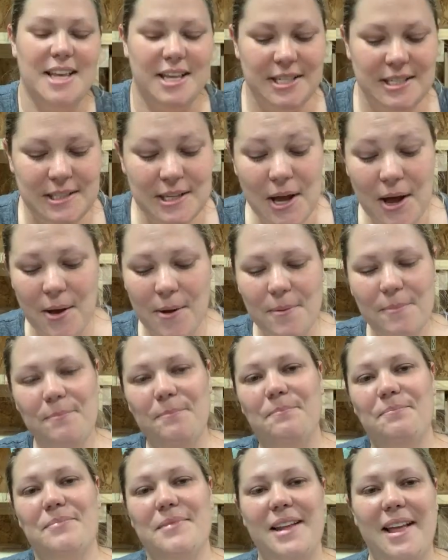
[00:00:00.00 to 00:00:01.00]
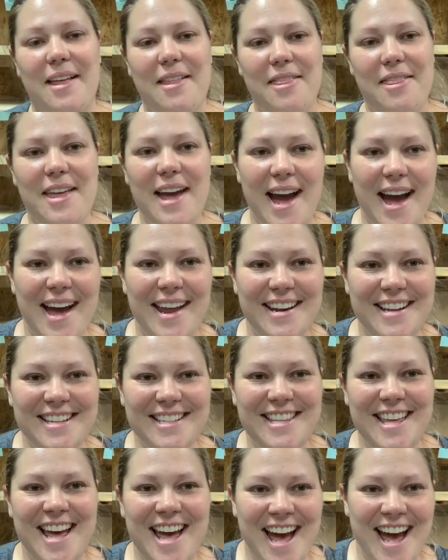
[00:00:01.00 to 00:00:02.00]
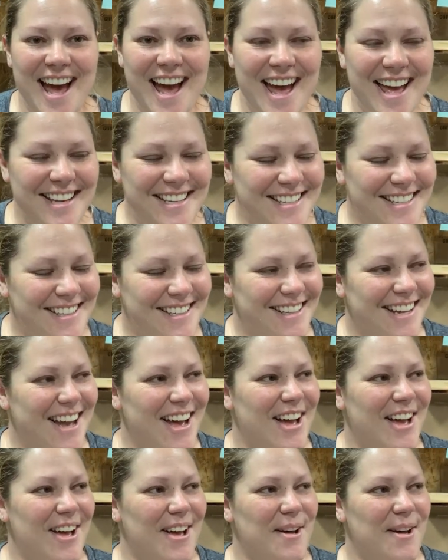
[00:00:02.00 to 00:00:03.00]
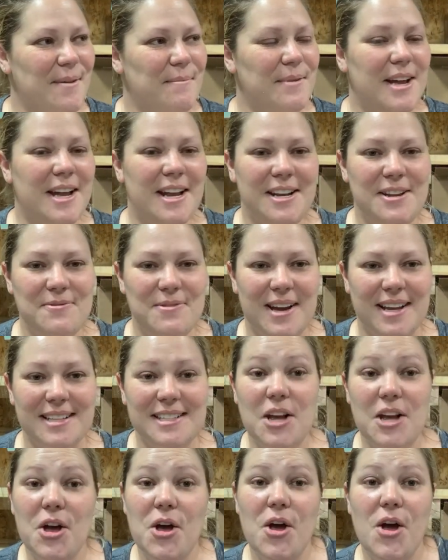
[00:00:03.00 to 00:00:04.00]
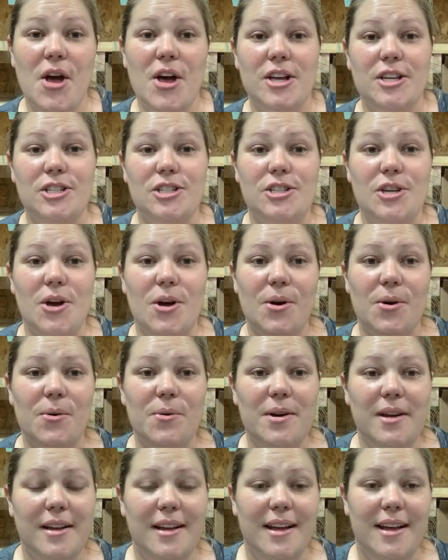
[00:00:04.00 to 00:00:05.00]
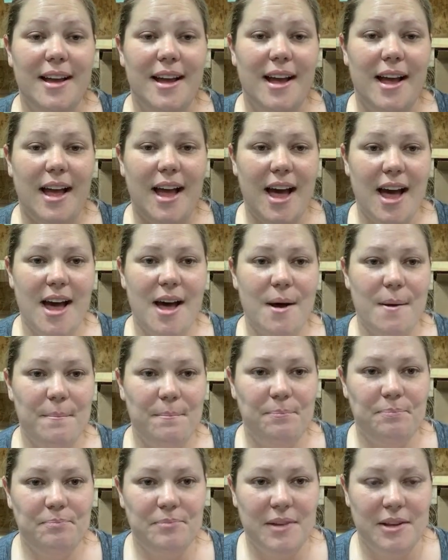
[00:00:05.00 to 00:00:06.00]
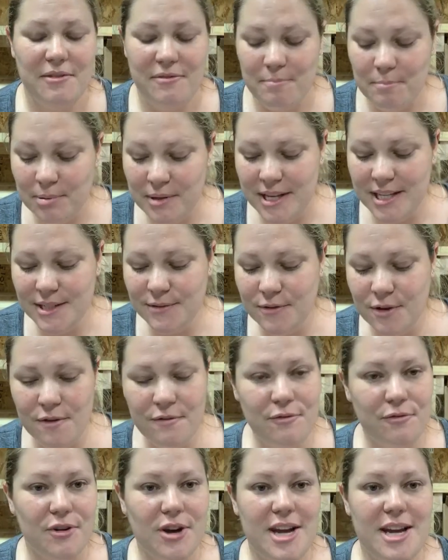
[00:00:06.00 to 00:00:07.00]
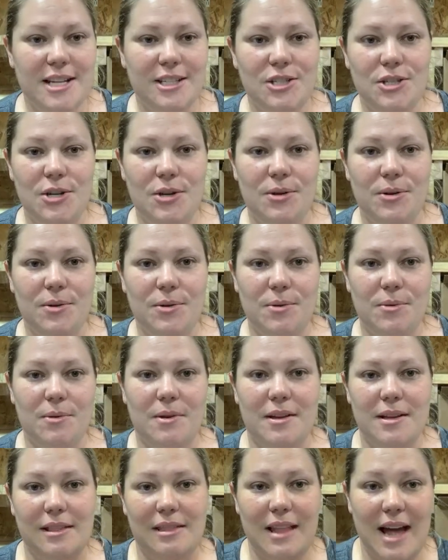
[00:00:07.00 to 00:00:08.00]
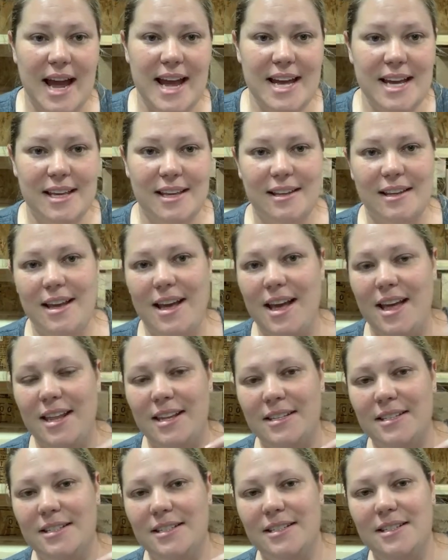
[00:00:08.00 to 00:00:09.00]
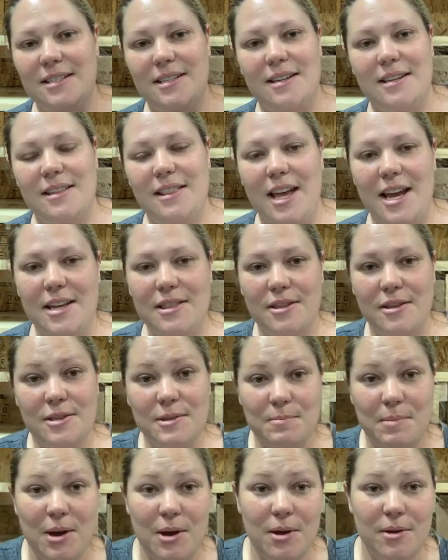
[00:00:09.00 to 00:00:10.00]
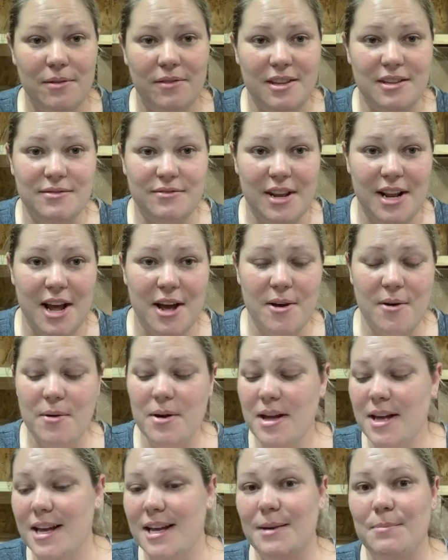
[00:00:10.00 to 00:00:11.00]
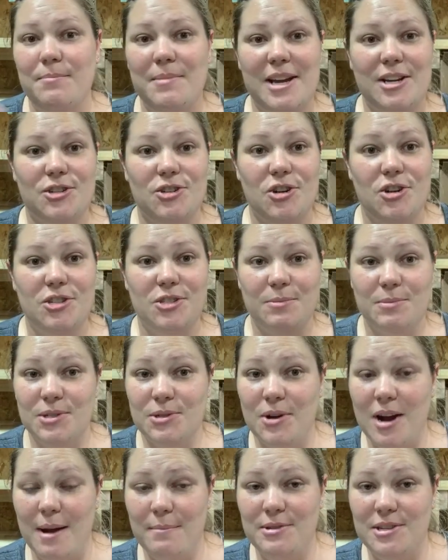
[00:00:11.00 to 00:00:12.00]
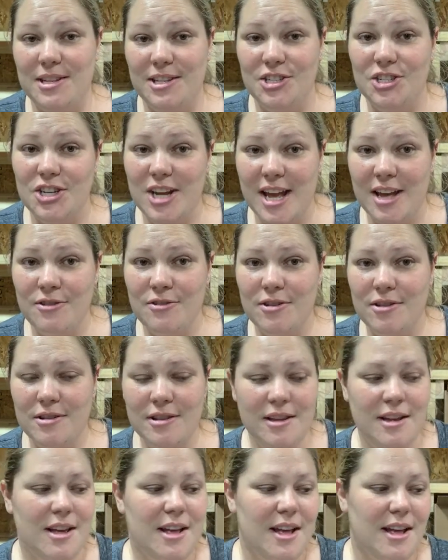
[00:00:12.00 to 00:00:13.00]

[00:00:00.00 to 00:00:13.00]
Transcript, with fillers: So that is that. Anyways, so please feel free to like this video. Make sure you subscribe to the channel